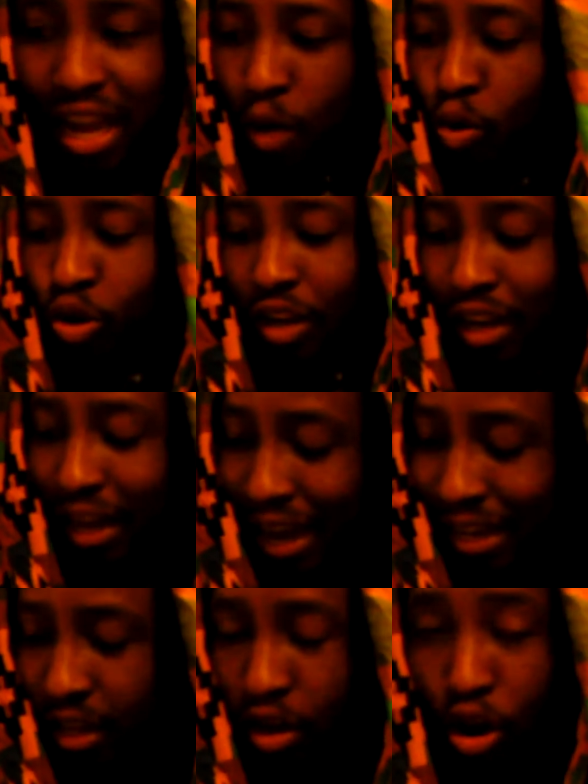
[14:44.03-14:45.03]
and we're going to
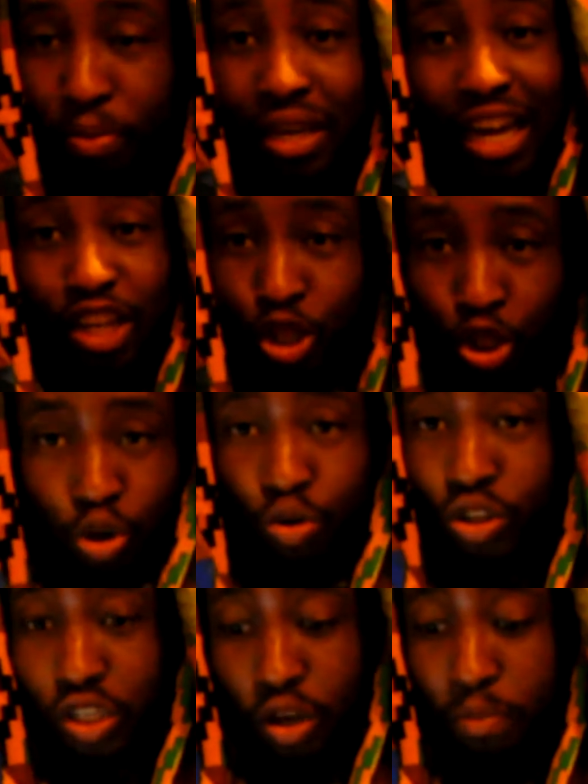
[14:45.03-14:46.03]
line it up and show
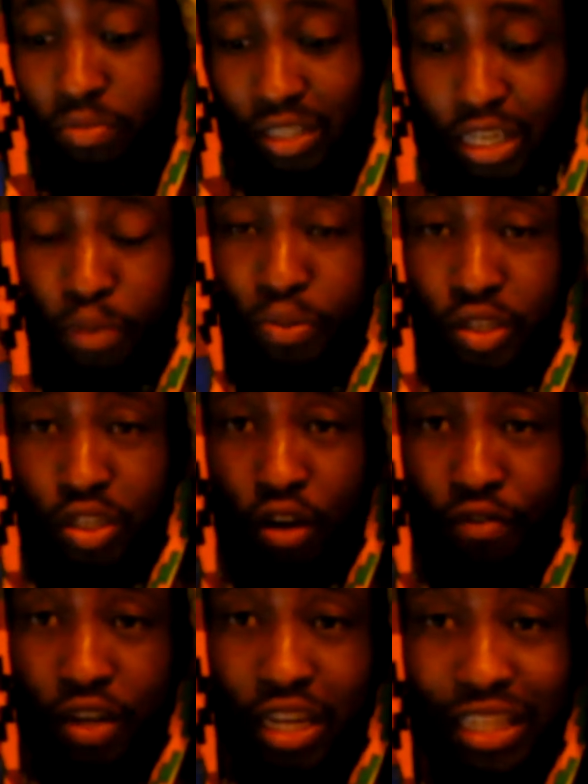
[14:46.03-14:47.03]
you some deep
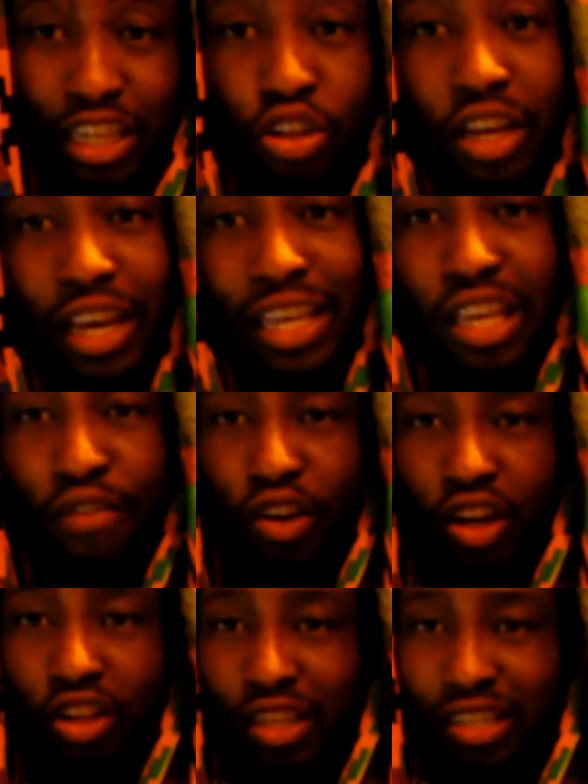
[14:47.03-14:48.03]
stuff that's going to give you
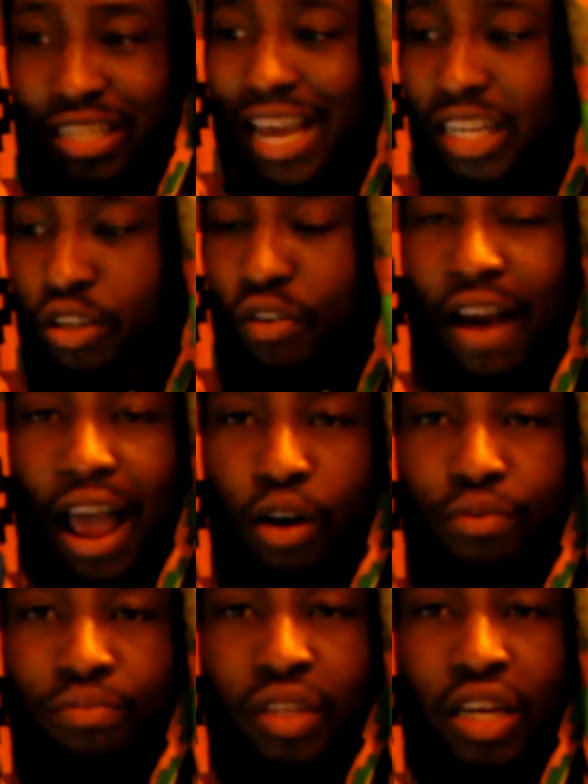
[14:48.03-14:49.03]
an understanding of
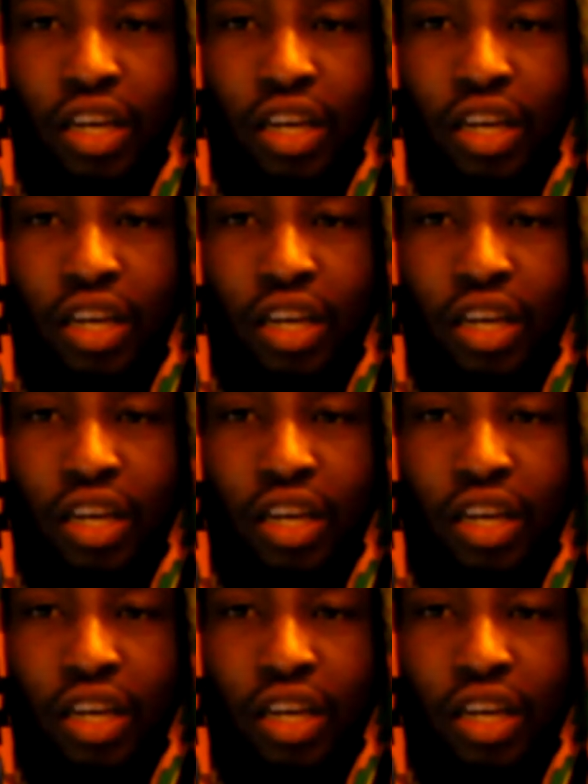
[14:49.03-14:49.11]
how